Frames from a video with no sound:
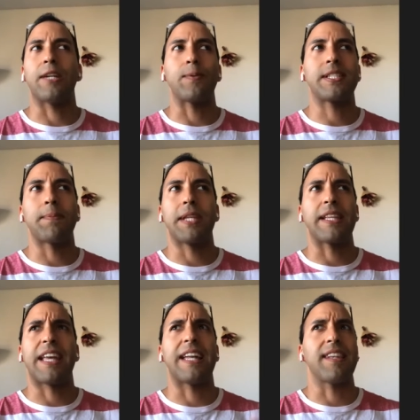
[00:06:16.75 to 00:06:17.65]
It was
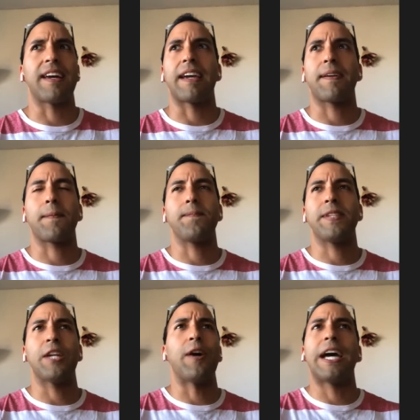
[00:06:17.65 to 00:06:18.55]
something that like,
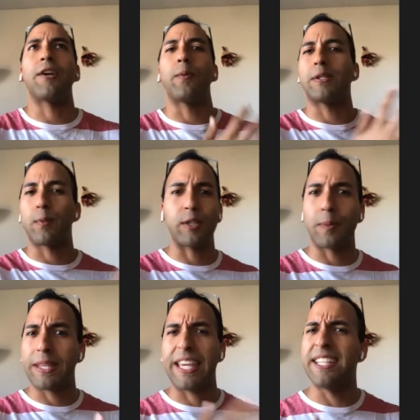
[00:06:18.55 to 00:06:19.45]
I had always worked
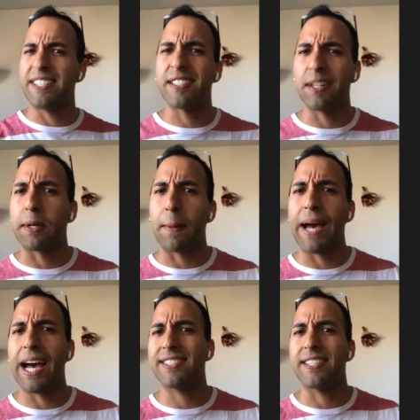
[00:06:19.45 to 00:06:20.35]
with kids in some
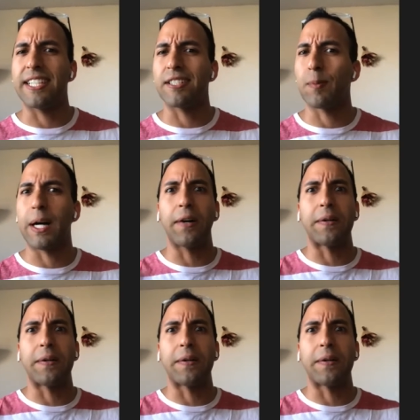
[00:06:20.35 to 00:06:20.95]
capacity as well.